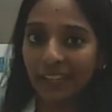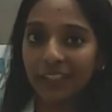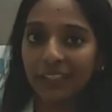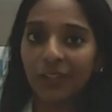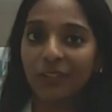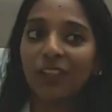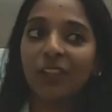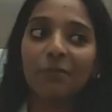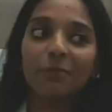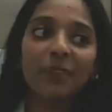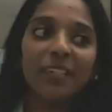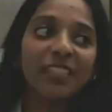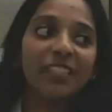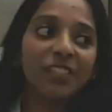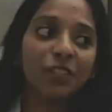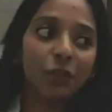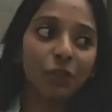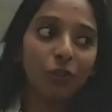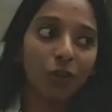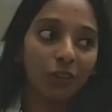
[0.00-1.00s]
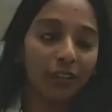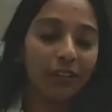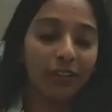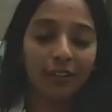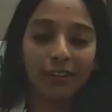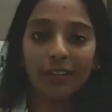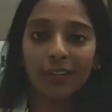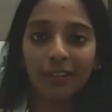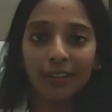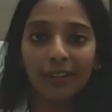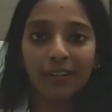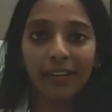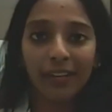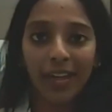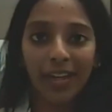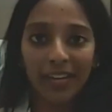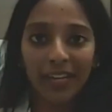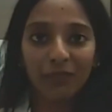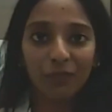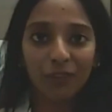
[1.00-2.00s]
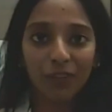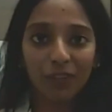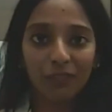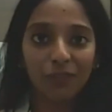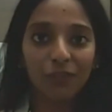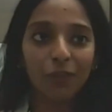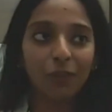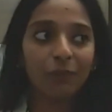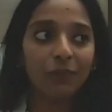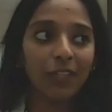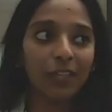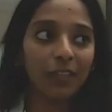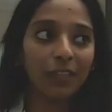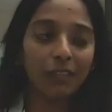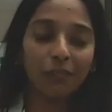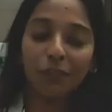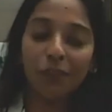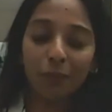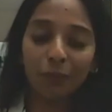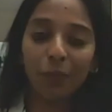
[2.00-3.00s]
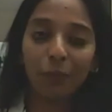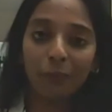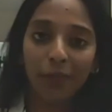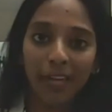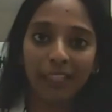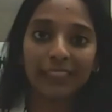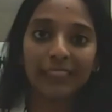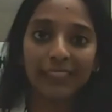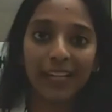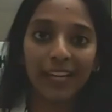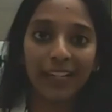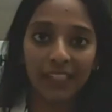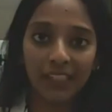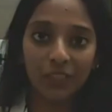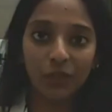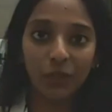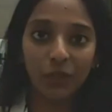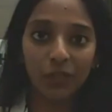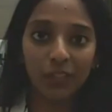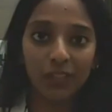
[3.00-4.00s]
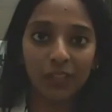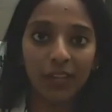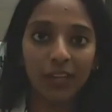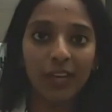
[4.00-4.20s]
So that means you're not hearing anyone from your bad side at all.